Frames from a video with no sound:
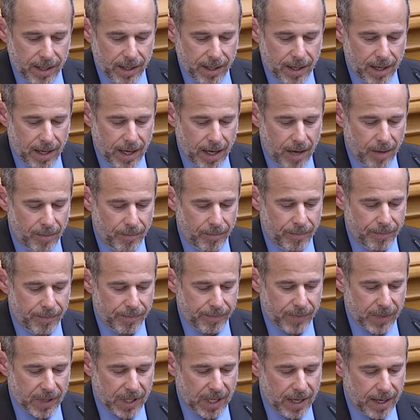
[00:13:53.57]

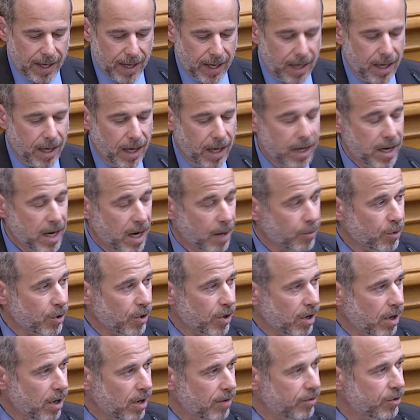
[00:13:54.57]
and a
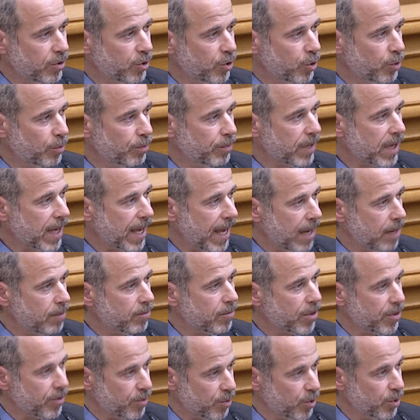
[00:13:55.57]
number of whom
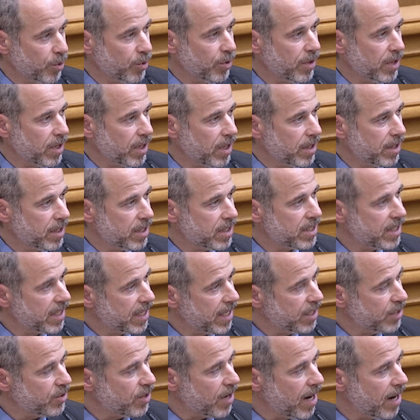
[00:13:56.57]
came through the
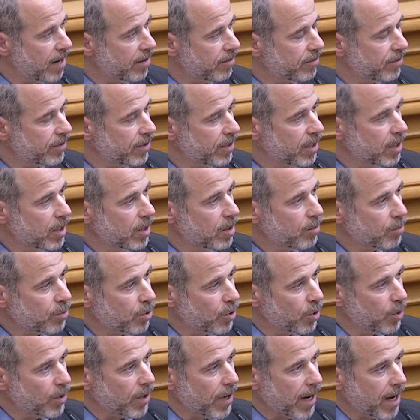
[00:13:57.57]
City Drive
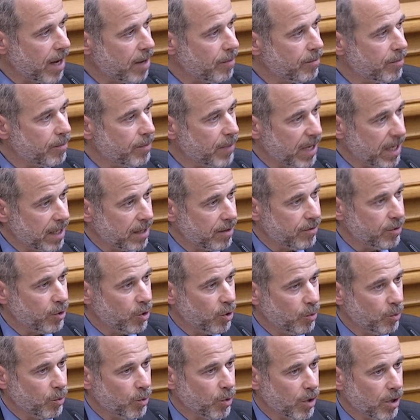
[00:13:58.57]
program, many of
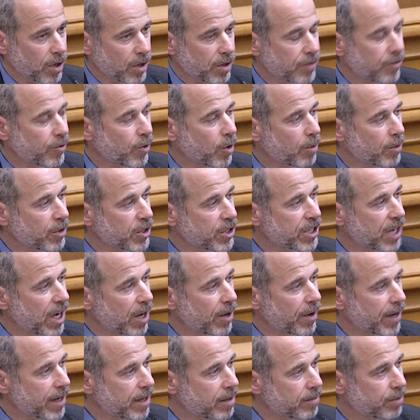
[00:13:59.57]
whom were former
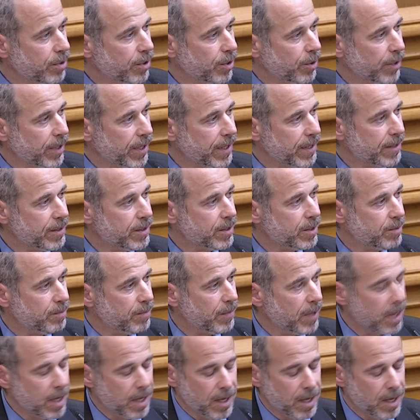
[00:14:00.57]
Chariot employees.